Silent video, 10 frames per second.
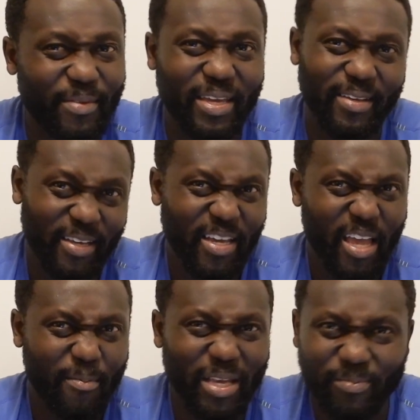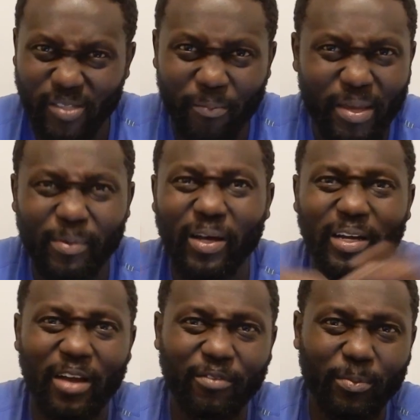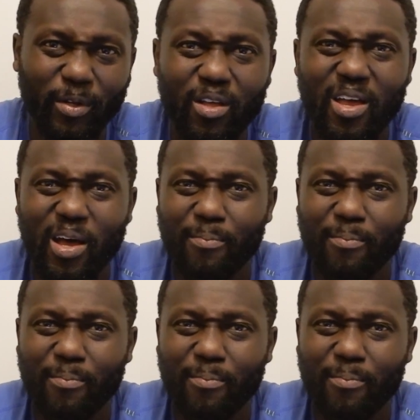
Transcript: mean, it made some people uncomfortable,